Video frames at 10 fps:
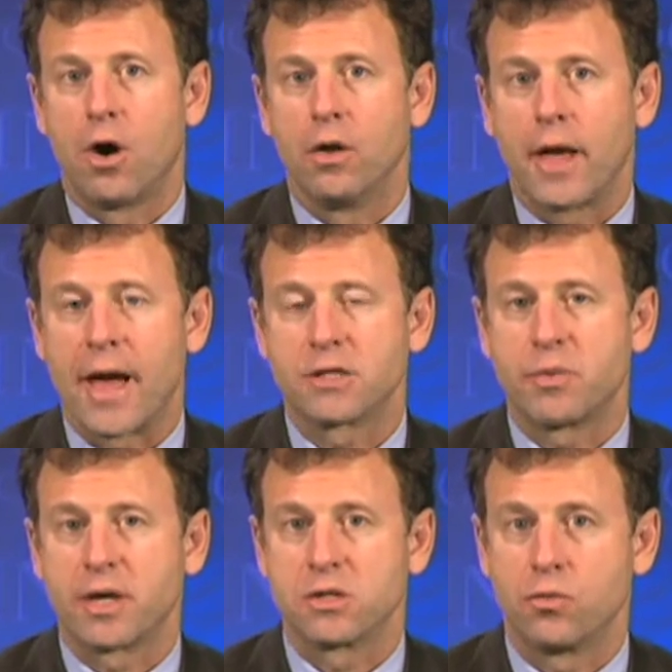all
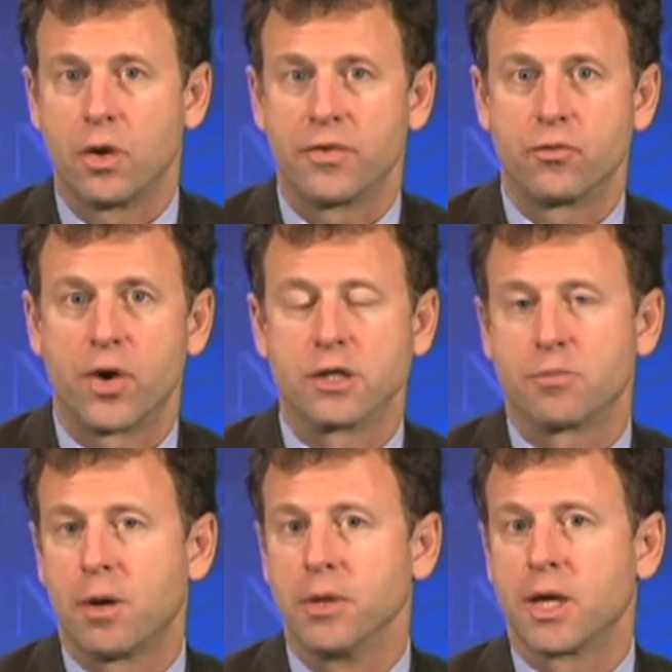aspects of what the
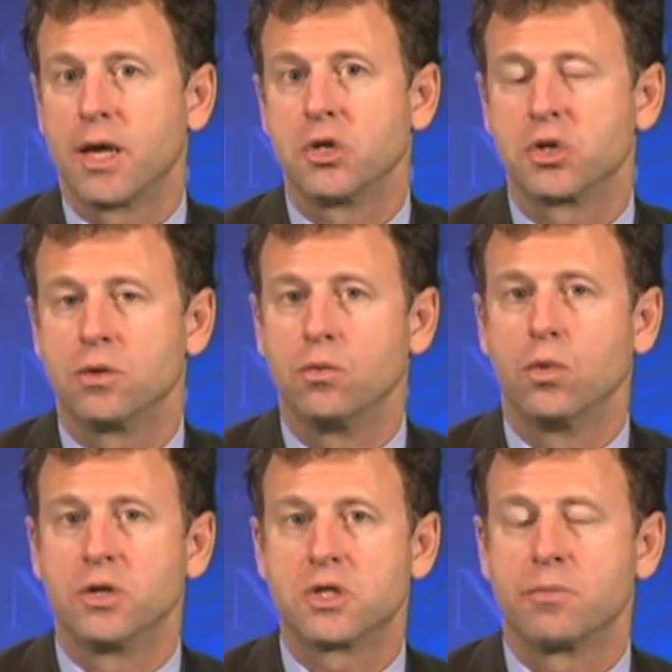French publication
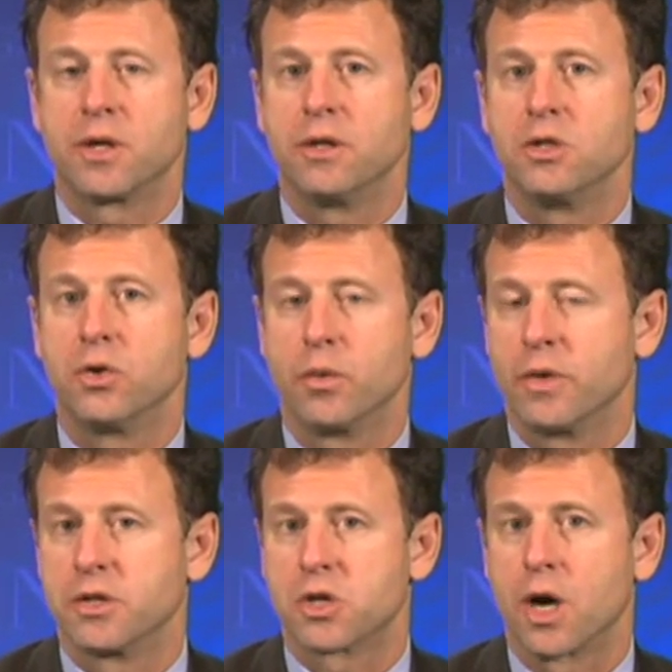was typically doing
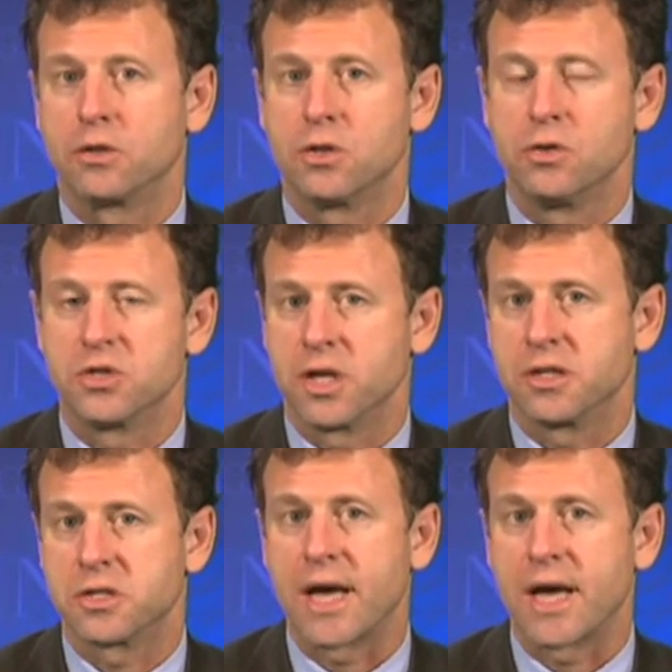with its cartoons